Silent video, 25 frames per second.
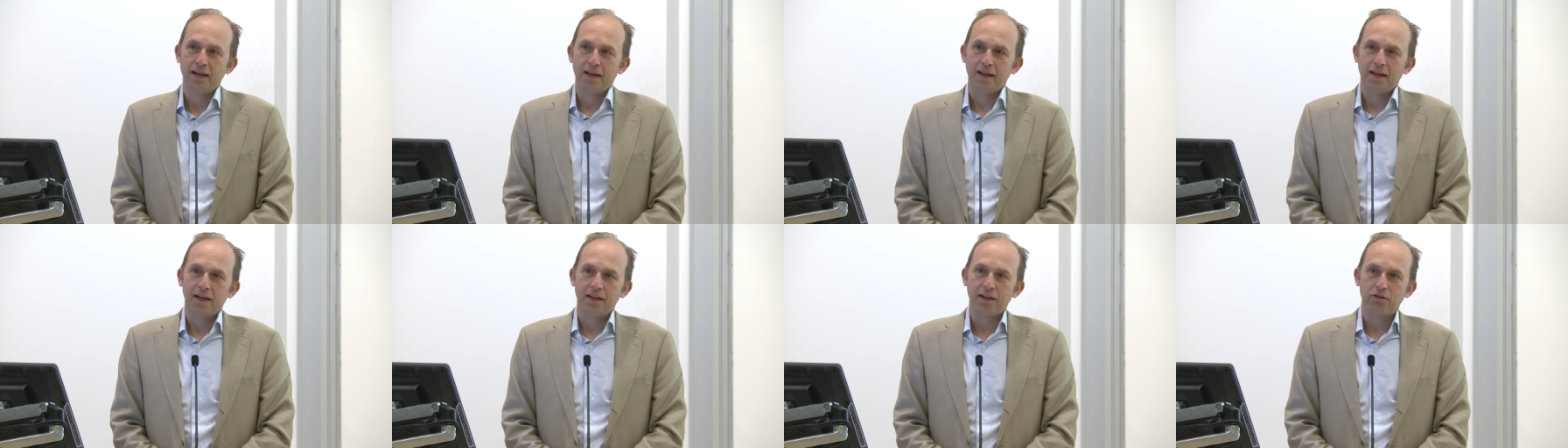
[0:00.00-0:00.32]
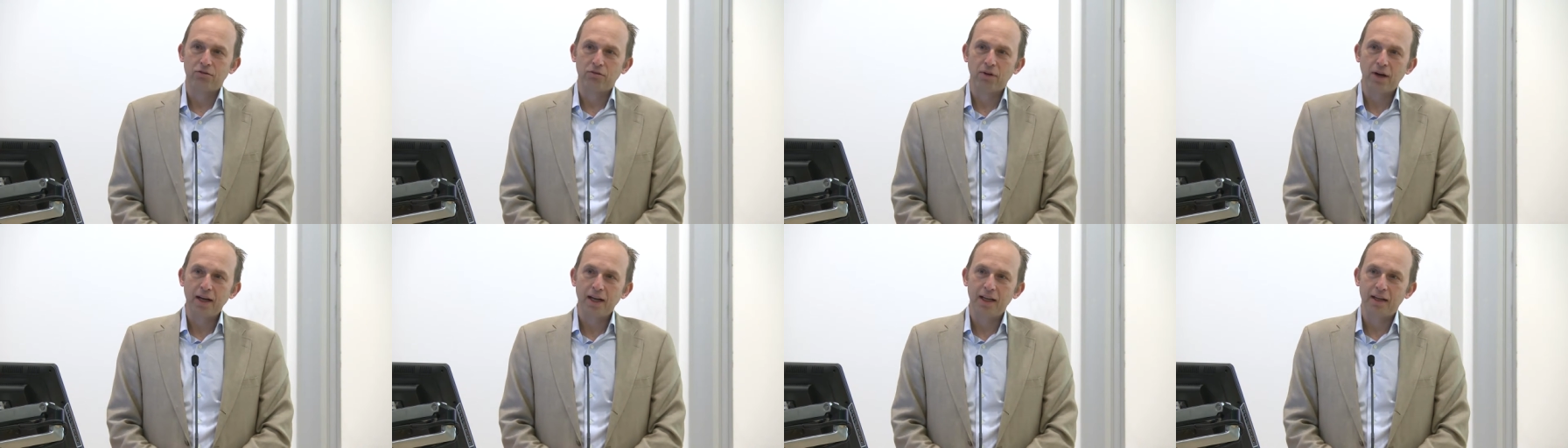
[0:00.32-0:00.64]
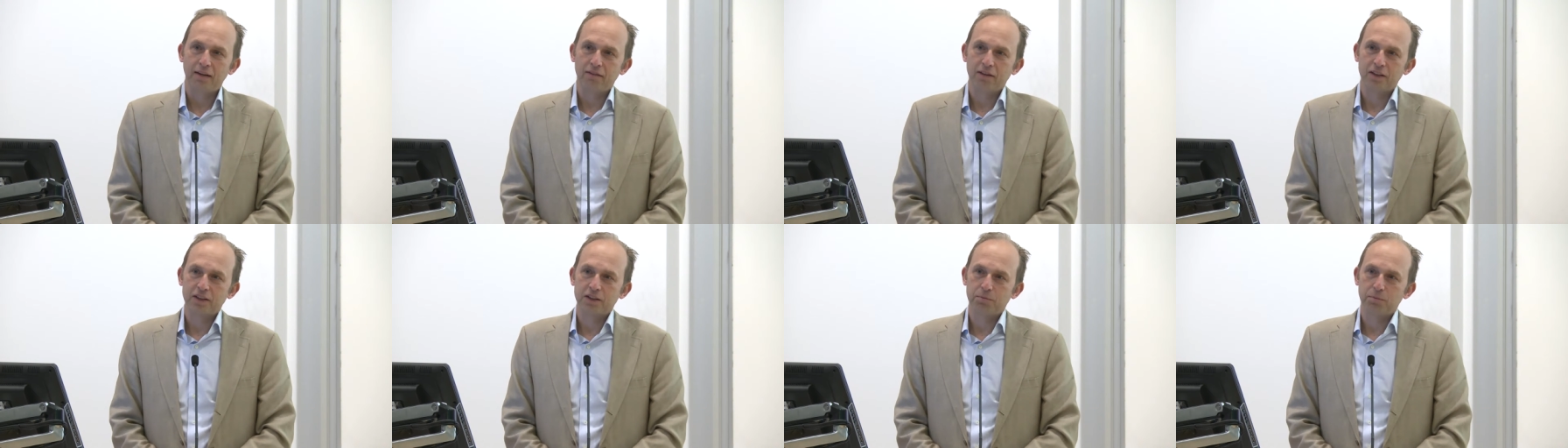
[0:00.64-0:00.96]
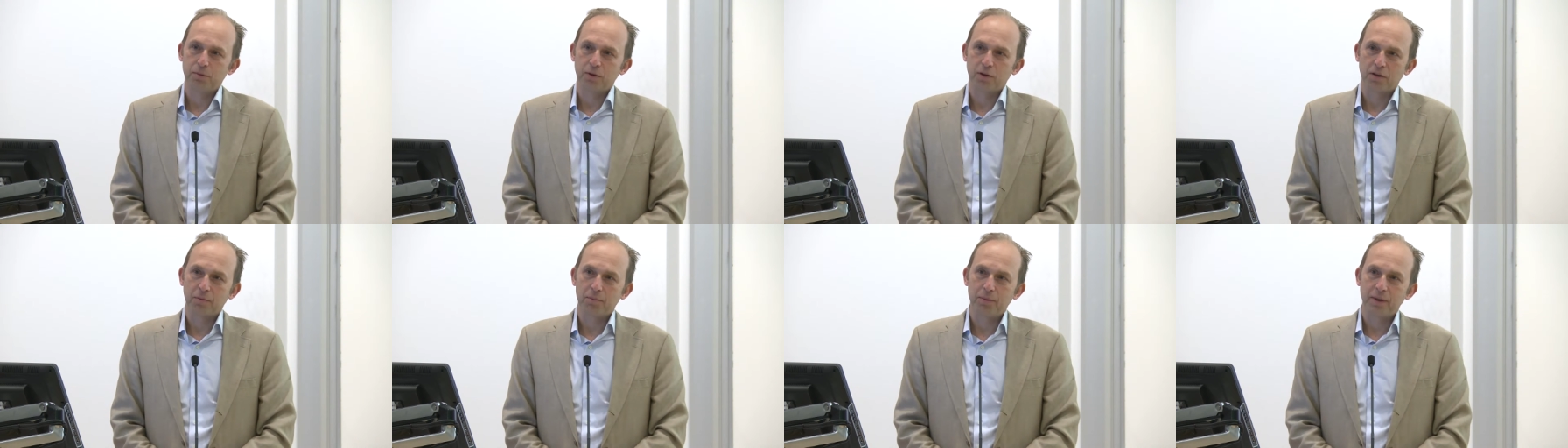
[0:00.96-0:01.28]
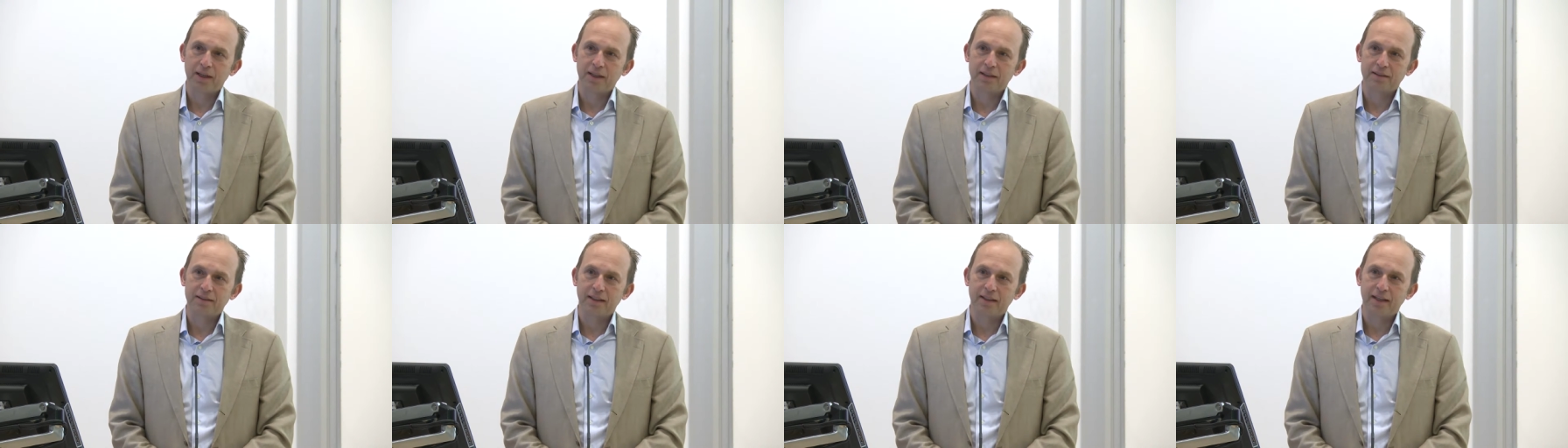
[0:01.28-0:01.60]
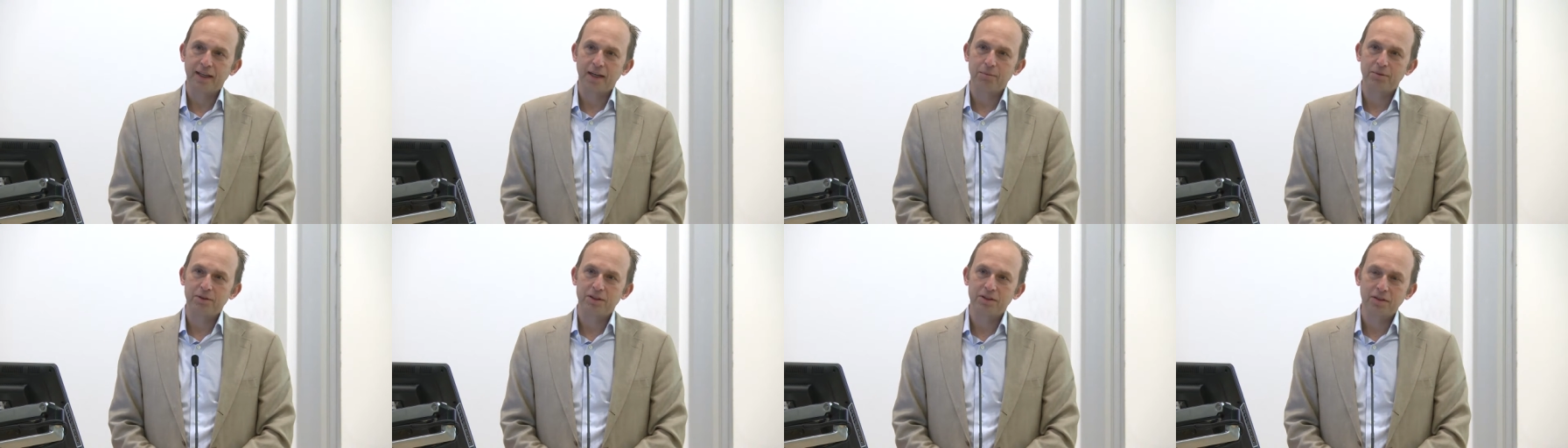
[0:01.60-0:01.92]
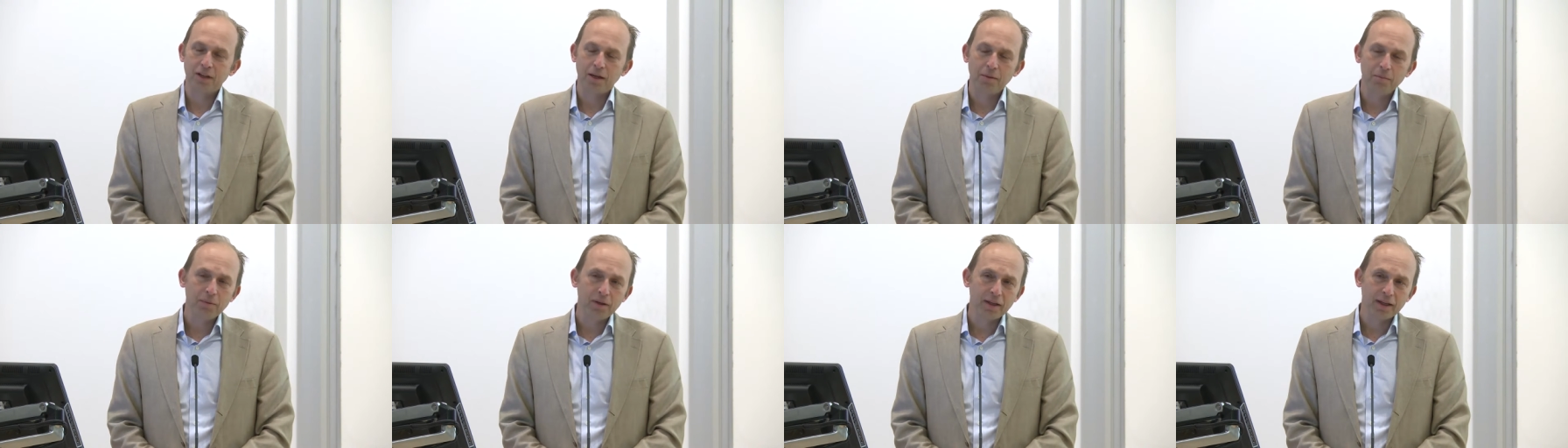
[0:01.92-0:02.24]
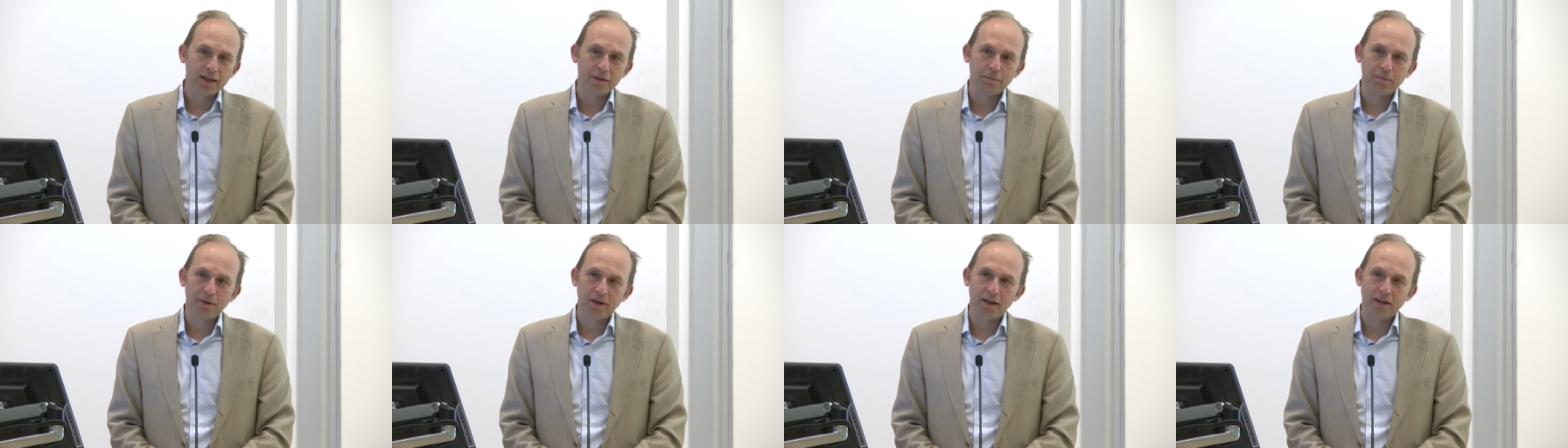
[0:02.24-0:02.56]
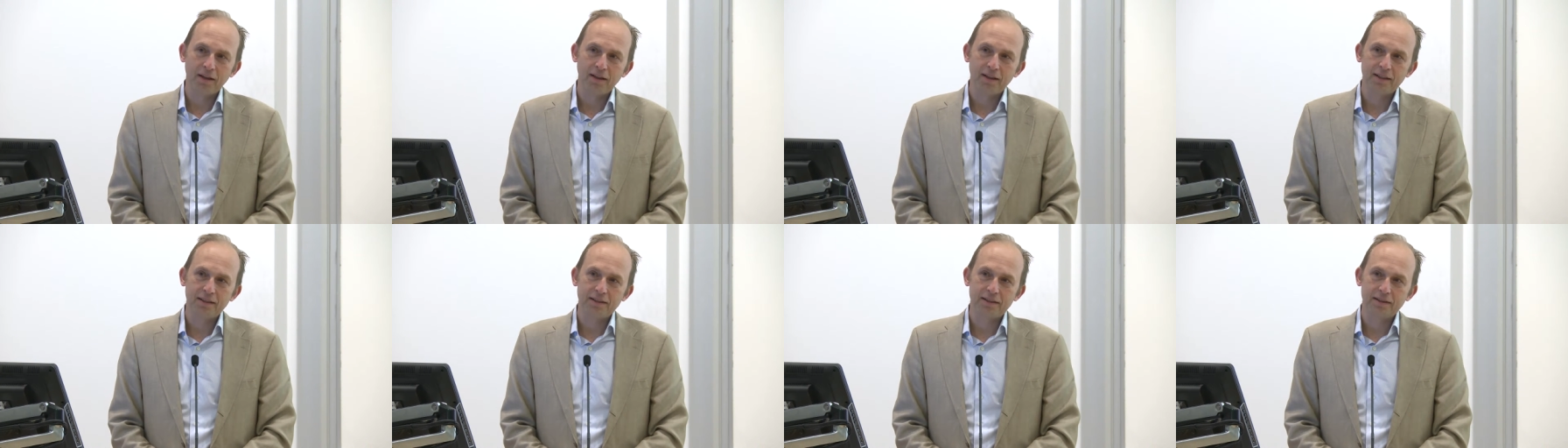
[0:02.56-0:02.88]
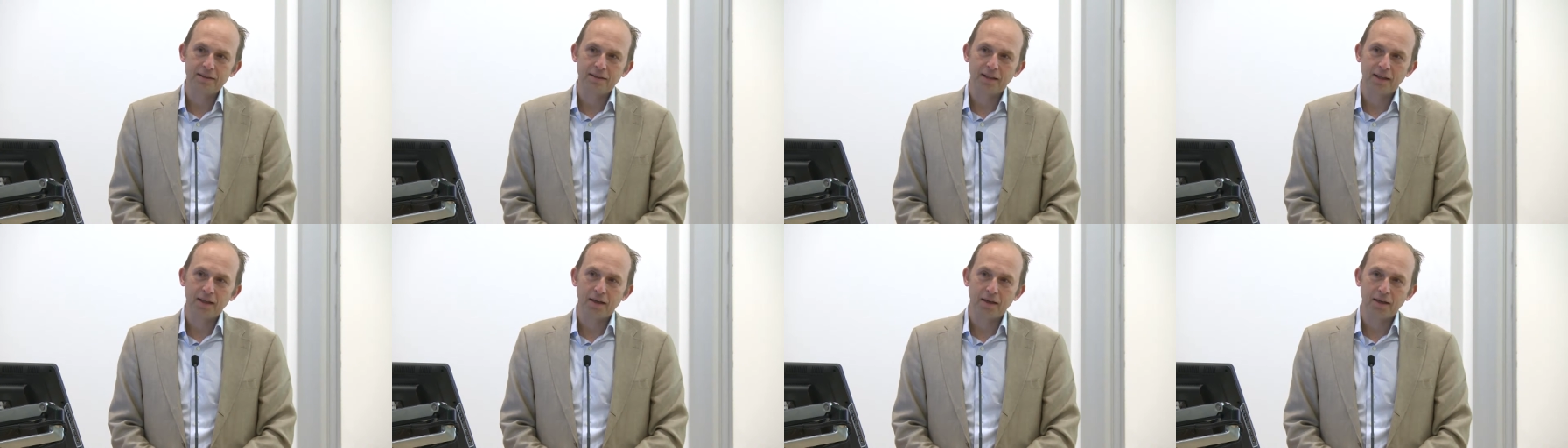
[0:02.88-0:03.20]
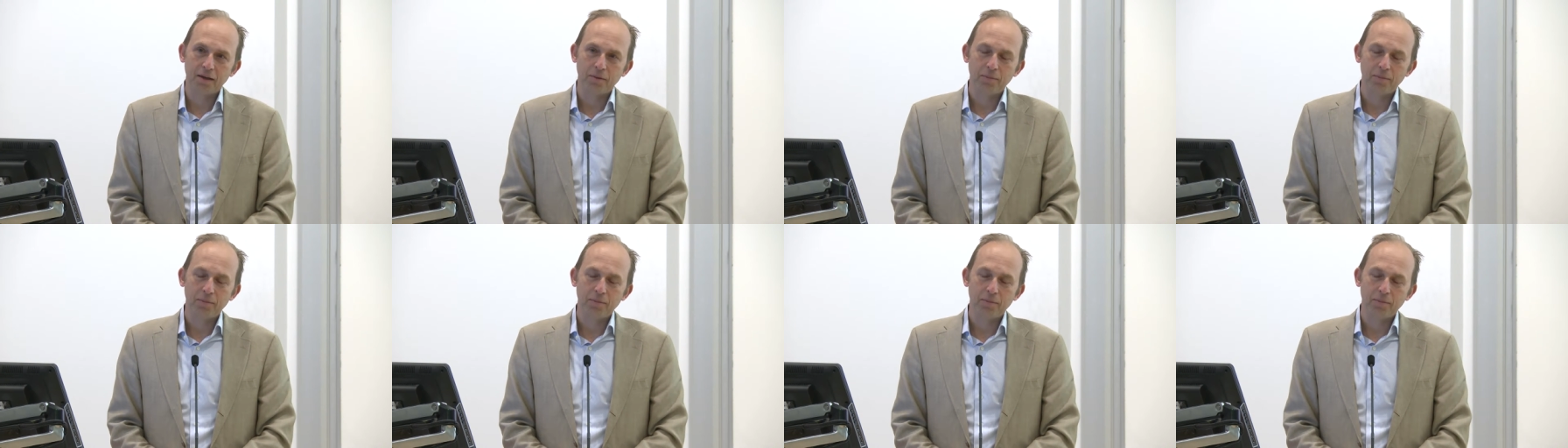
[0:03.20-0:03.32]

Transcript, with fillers: in the writing of this book because I kept stumbling upon these uh,